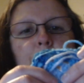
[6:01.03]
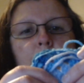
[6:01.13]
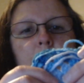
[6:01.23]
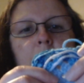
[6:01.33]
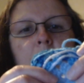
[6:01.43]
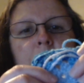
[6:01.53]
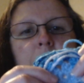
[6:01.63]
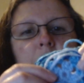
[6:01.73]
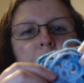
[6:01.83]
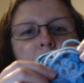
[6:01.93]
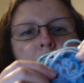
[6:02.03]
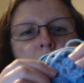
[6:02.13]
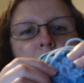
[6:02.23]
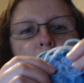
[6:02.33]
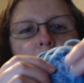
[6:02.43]
Okay,
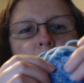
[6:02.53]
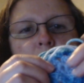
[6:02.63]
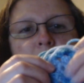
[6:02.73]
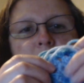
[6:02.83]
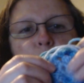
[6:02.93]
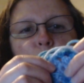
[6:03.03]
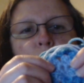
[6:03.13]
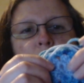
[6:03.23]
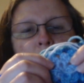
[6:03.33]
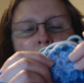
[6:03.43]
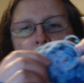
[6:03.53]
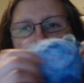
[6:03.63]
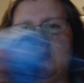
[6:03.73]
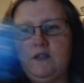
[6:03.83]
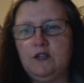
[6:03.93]
that's all you
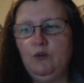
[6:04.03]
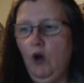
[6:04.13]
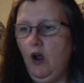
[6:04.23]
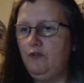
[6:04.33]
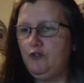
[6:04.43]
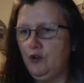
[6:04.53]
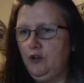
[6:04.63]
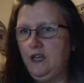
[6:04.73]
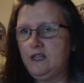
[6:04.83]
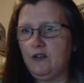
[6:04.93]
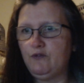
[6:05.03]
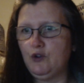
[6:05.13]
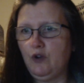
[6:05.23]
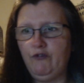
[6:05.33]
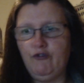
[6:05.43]
need. So what I've done is I've
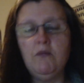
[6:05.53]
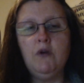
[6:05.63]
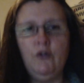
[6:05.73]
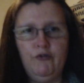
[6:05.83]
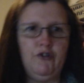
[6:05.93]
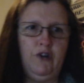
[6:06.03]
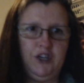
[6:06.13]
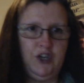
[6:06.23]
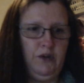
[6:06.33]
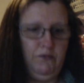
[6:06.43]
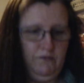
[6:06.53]
took it from another issue,